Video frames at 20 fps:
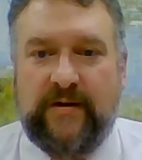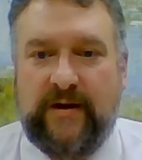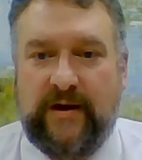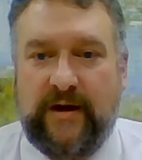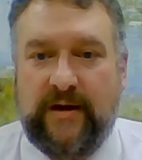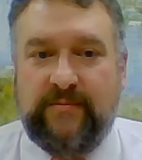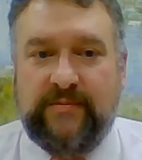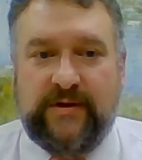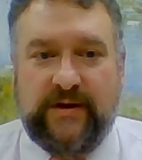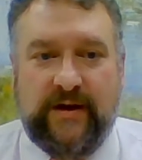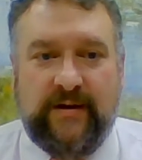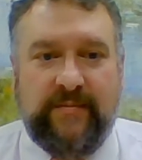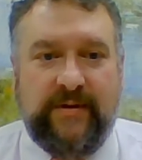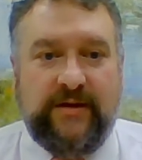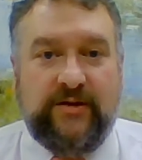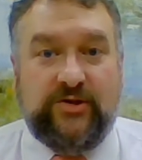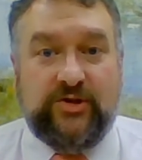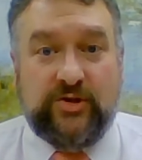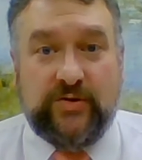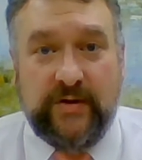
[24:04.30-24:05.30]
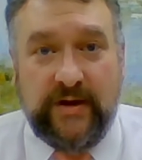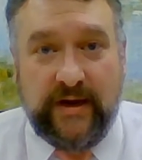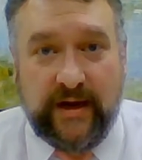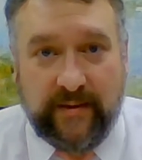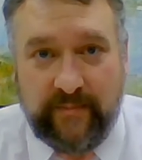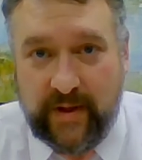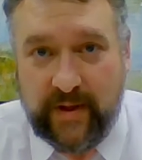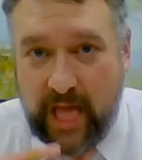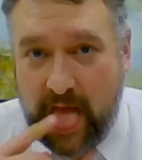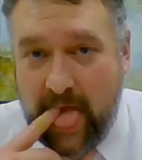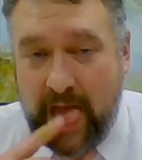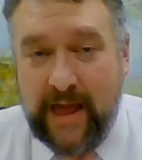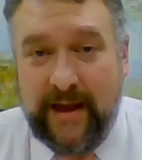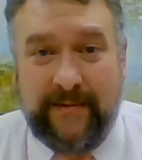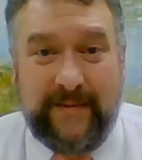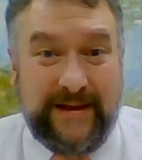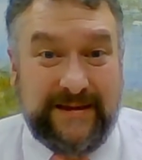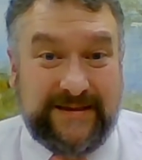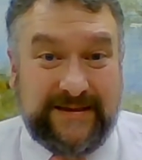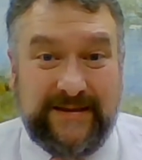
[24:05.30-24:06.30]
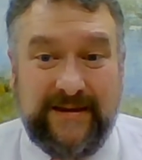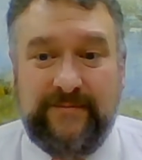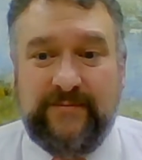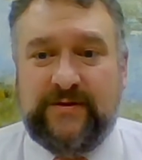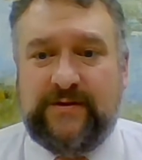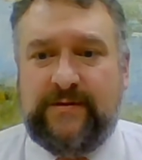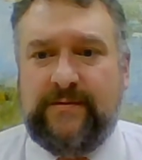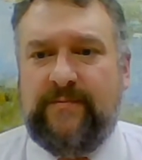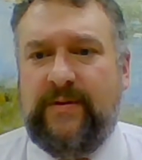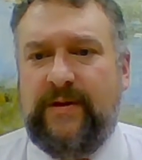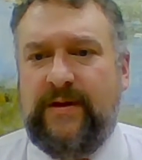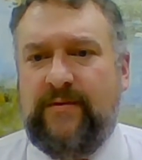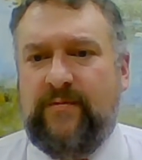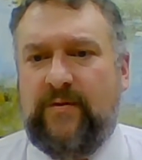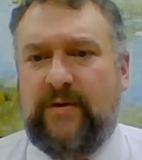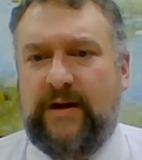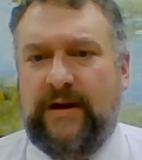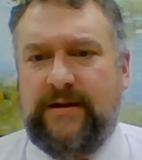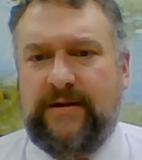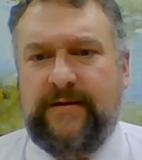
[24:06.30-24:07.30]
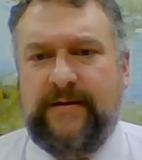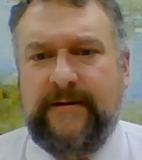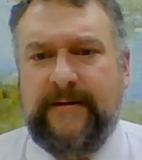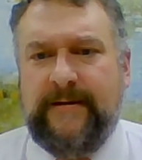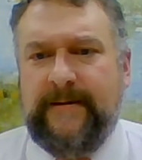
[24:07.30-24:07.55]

upcoming trip. That seems to be what